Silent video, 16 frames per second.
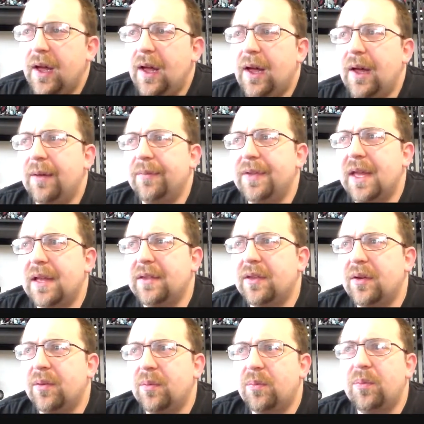uh,
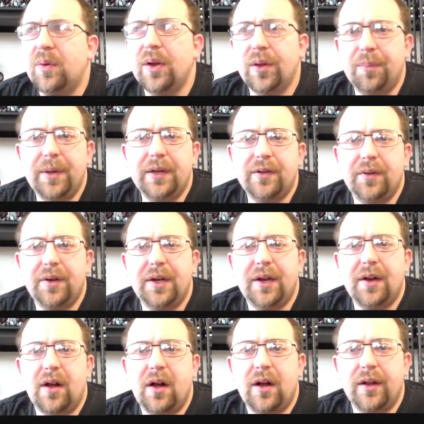that there will be
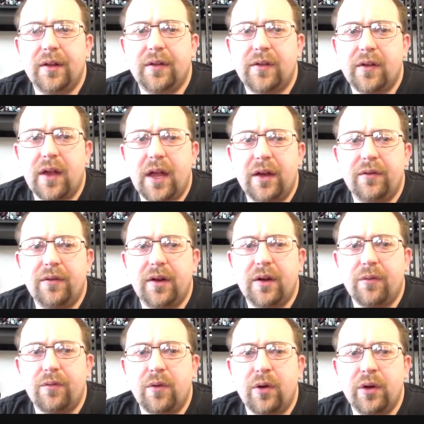doing an onslaught
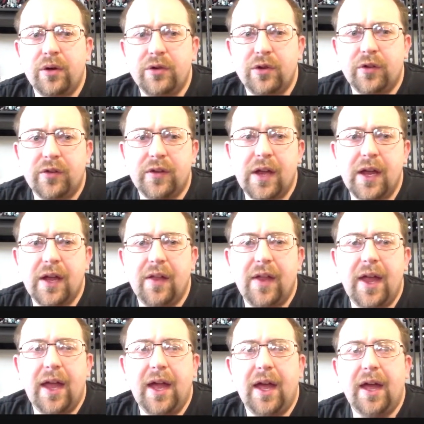in a Voyager
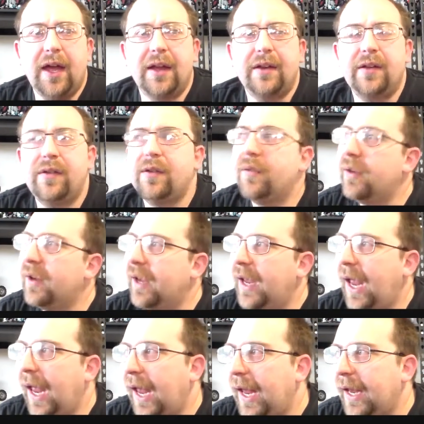scale and
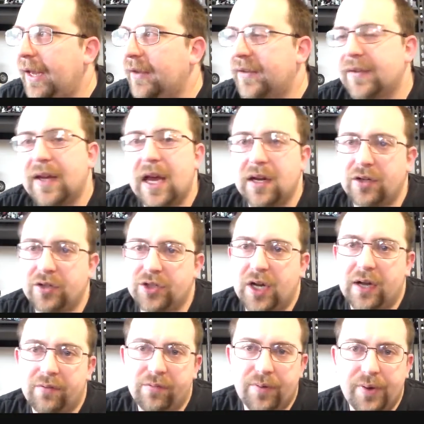doing a
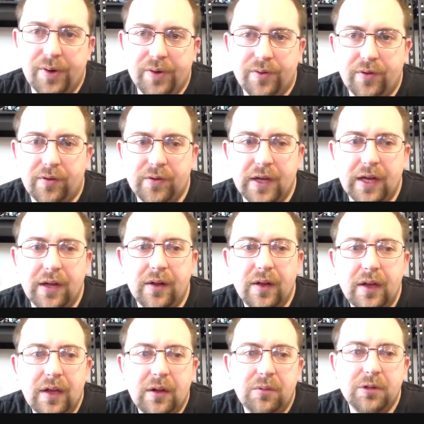scattershot in Voyager scale,
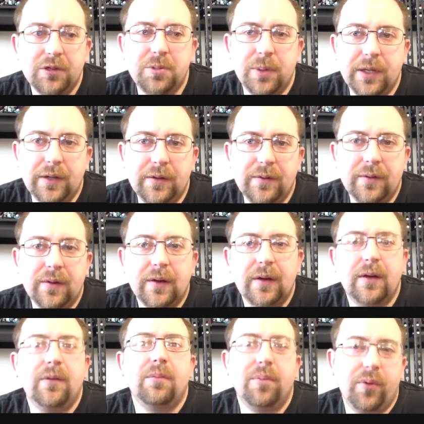which means
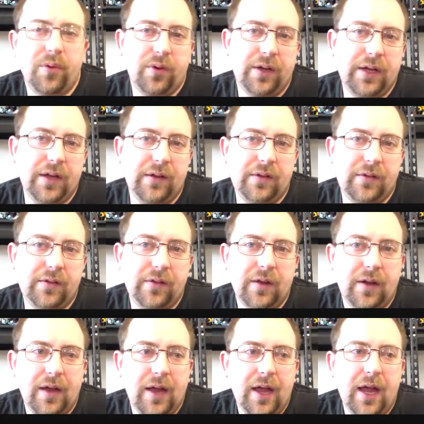Bruticus
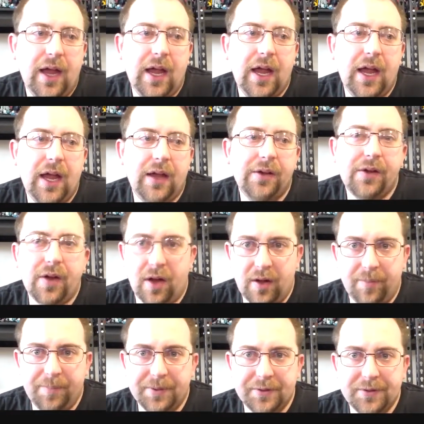and
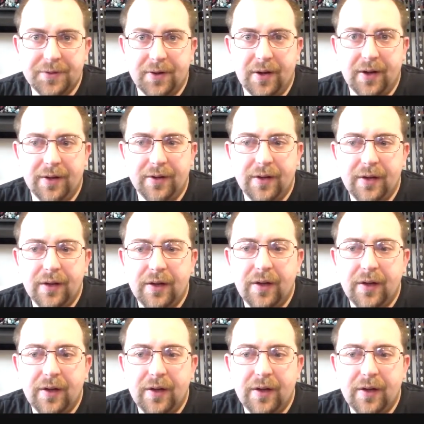Computron.